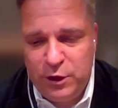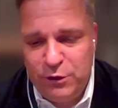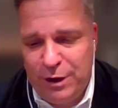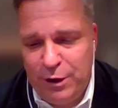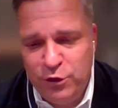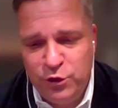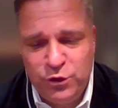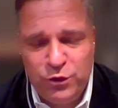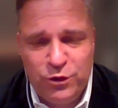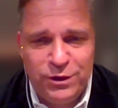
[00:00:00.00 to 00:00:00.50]

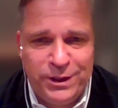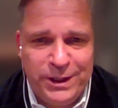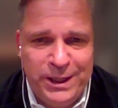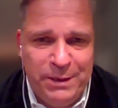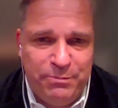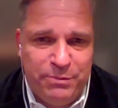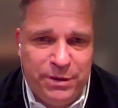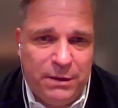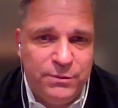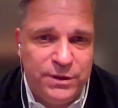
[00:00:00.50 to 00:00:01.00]
ground source
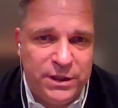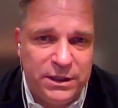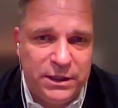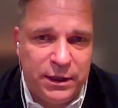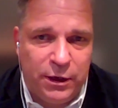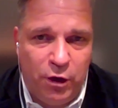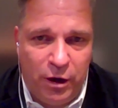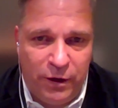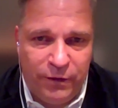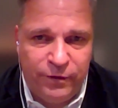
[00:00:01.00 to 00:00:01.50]
heat pumps
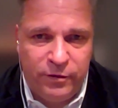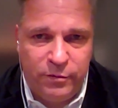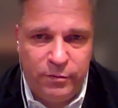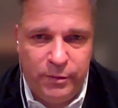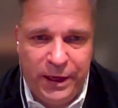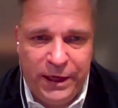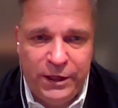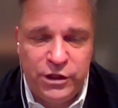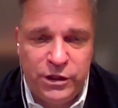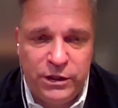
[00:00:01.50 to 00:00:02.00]
is then
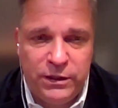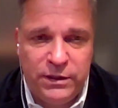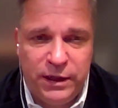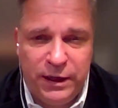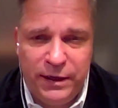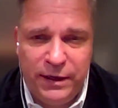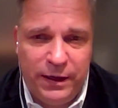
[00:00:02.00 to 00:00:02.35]
often mentioned,